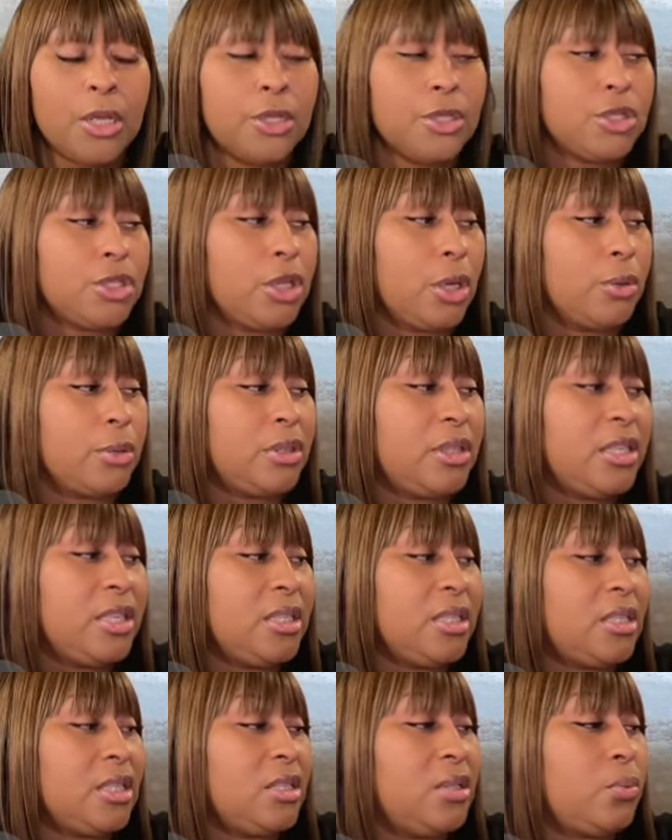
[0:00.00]
So
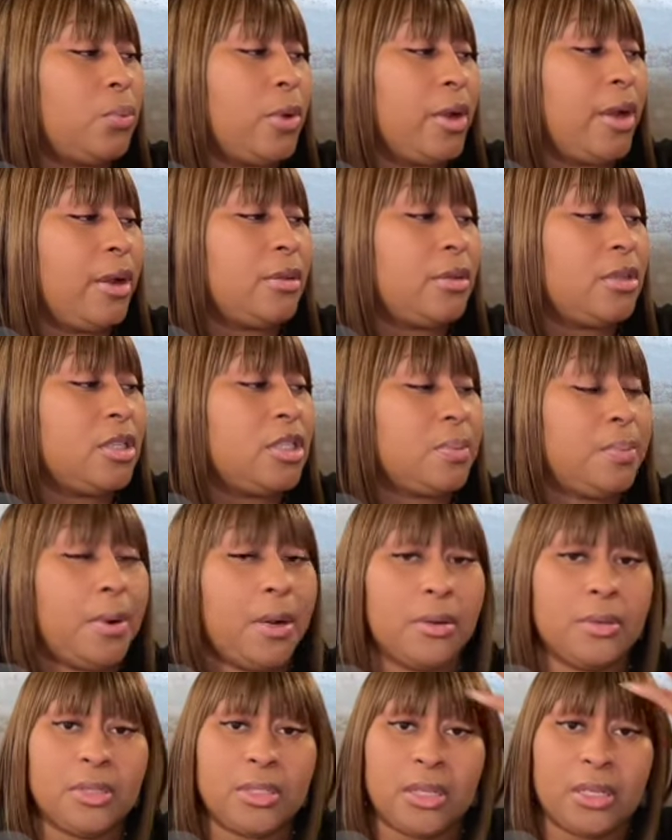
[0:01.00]
this is where this
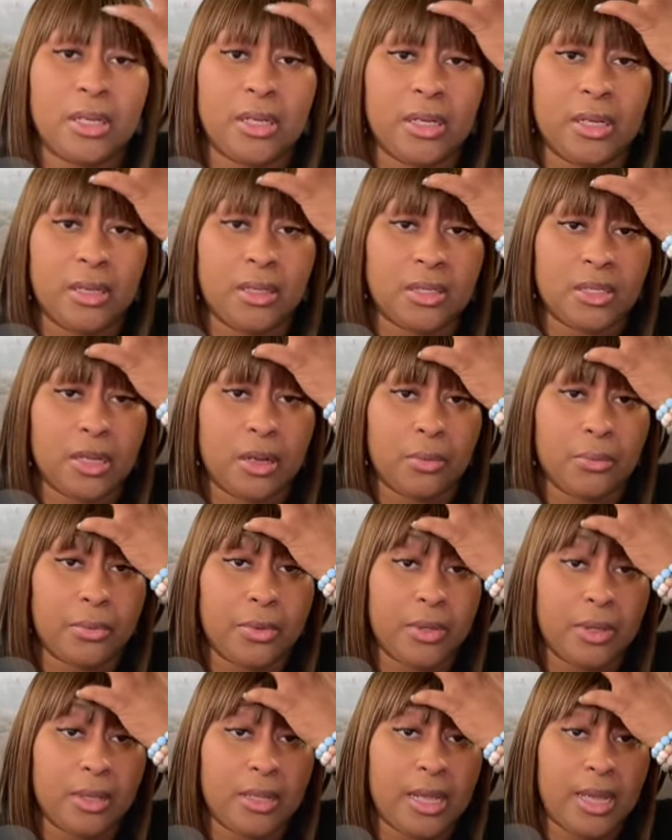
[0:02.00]
person is. They're
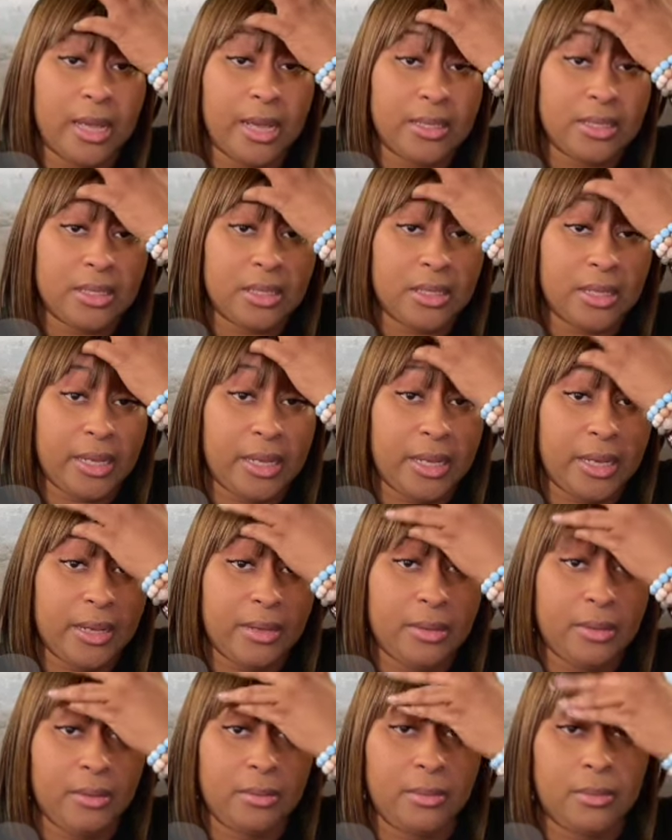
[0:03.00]
realizing
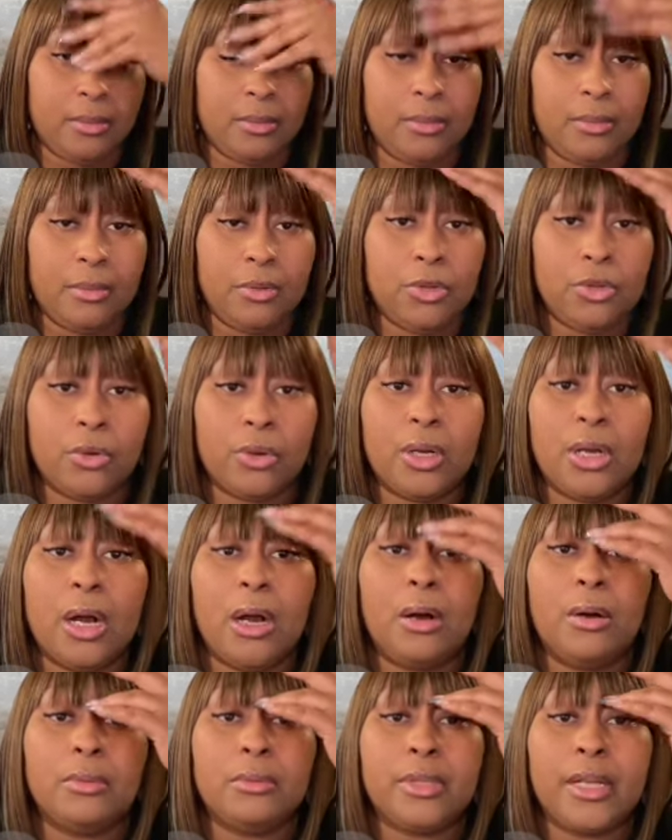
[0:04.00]
that you're
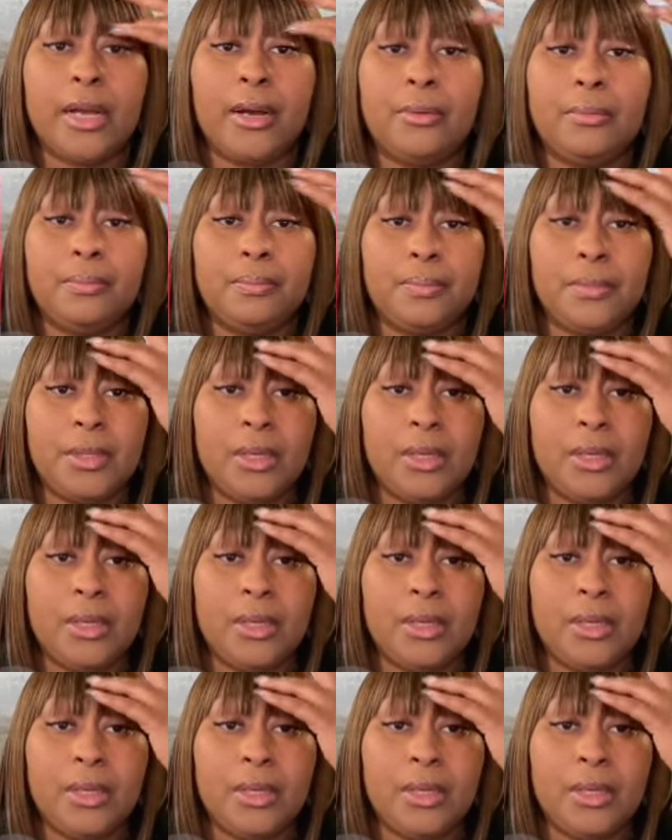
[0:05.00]
gone now.